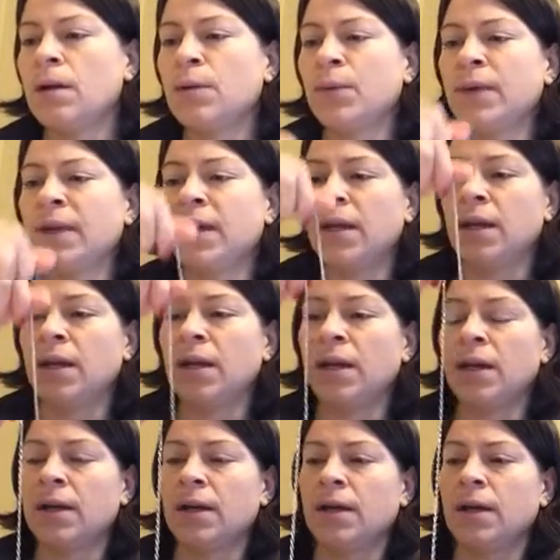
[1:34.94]

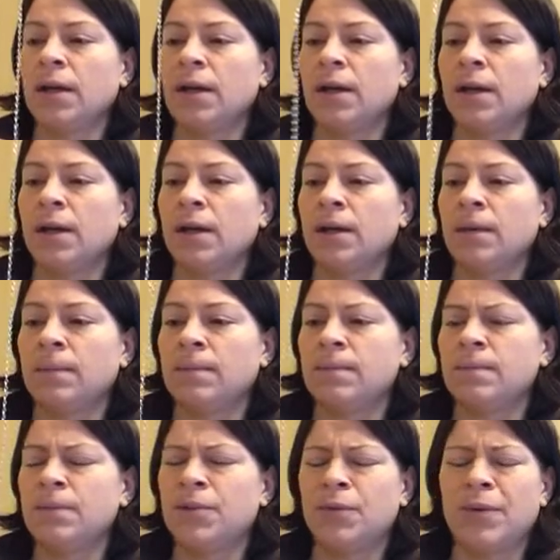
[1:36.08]
we,
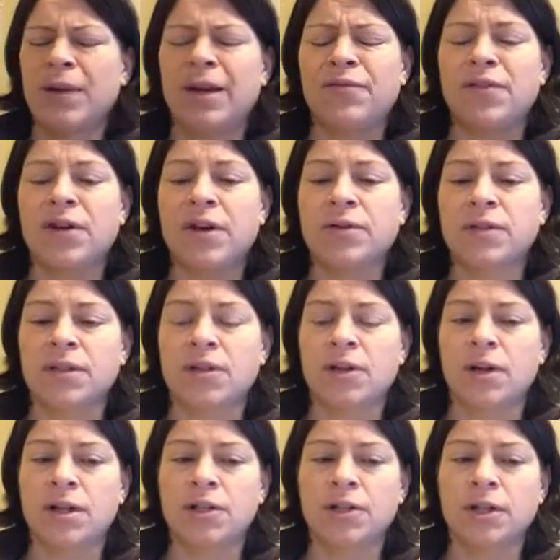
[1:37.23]
do we have vows and
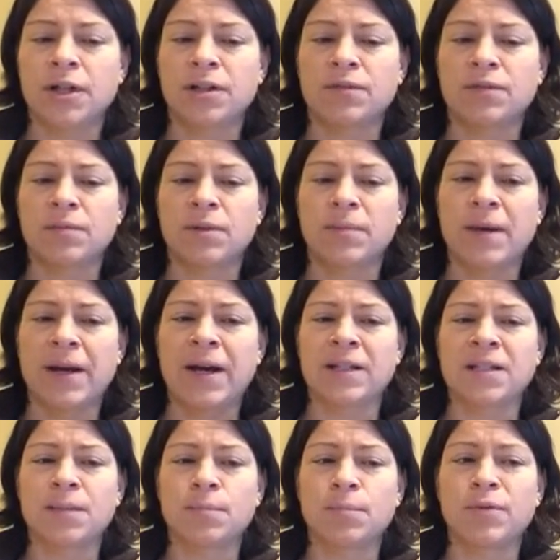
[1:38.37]
contracts from the
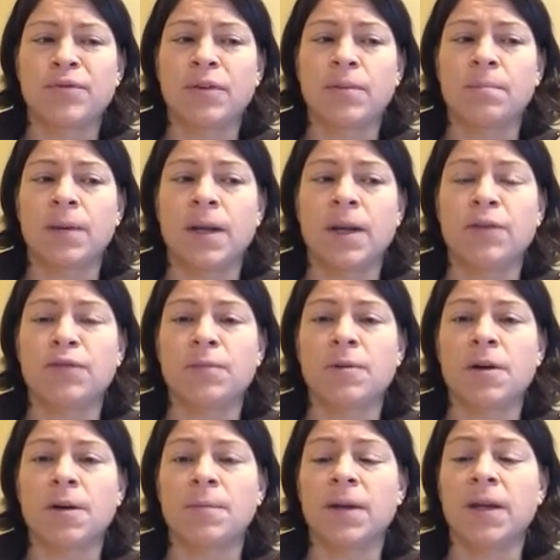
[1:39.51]
past that prevent money from
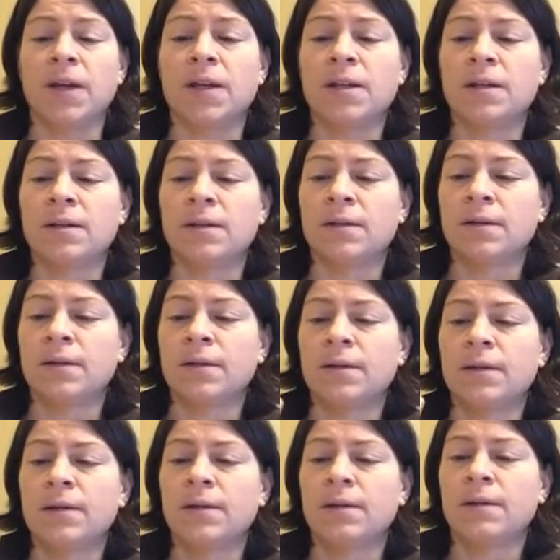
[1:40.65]
coming in?
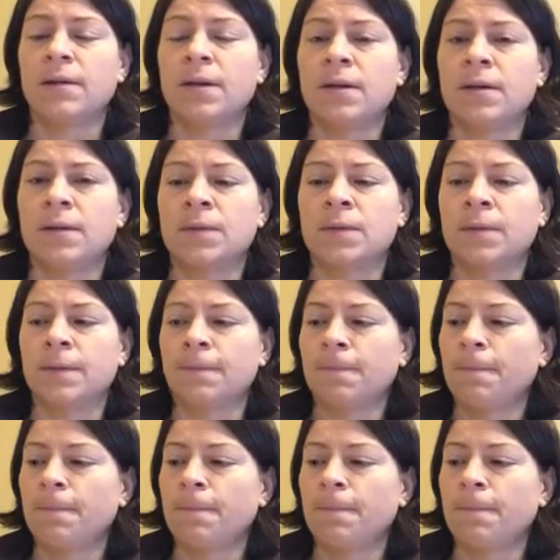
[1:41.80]
No.